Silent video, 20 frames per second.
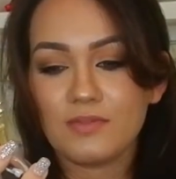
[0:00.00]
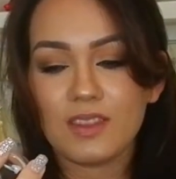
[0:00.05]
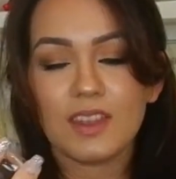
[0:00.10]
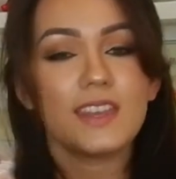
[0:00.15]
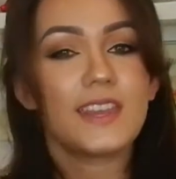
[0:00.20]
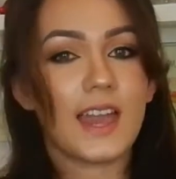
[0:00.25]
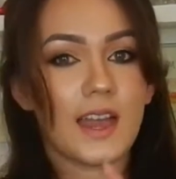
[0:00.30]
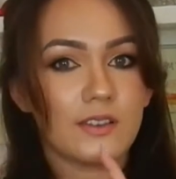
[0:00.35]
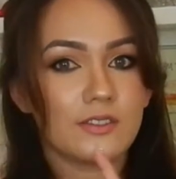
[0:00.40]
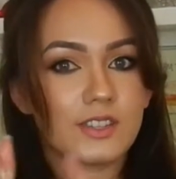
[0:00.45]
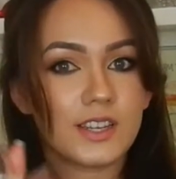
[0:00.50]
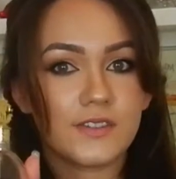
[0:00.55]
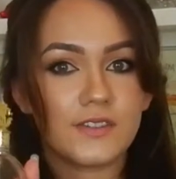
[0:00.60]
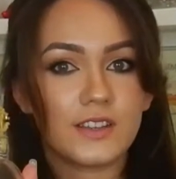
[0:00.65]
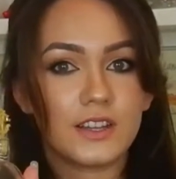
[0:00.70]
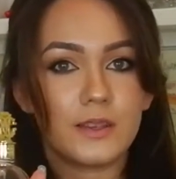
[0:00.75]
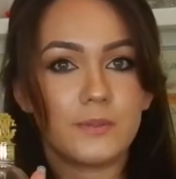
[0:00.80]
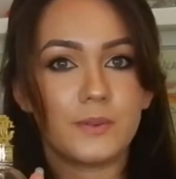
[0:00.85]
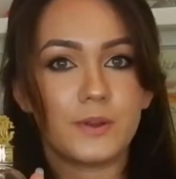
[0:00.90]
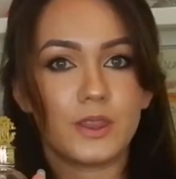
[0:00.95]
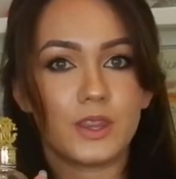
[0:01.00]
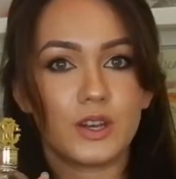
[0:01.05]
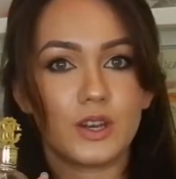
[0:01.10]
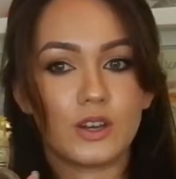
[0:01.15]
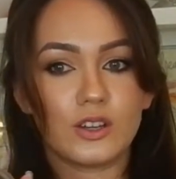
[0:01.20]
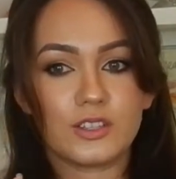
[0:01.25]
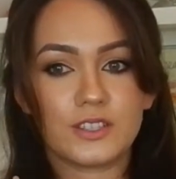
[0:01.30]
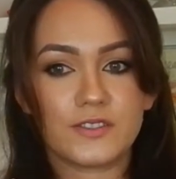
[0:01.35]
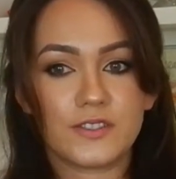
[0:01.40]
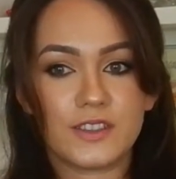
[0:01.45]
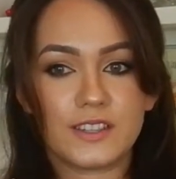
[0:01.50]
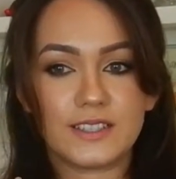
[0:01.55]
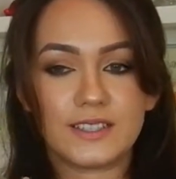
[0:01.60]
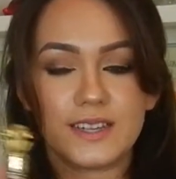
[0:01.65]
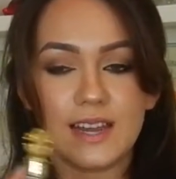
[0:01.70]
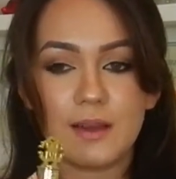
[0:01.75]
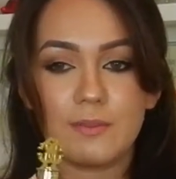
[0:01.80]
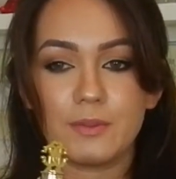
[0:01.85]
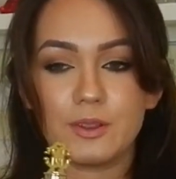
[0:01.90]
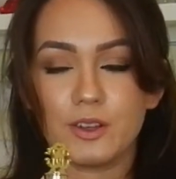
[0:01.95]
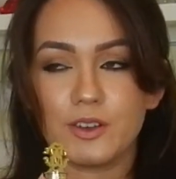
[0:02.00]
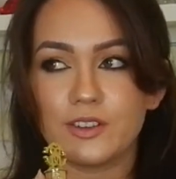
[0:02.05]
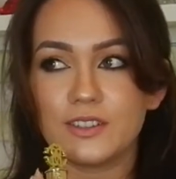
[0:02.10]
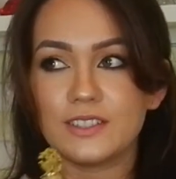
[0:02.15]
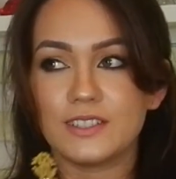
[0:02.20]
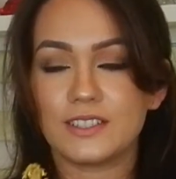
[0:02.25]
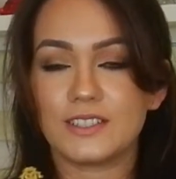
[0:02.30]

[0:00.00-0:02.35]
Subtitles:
yeah, I'll definitely put the notes for this down below because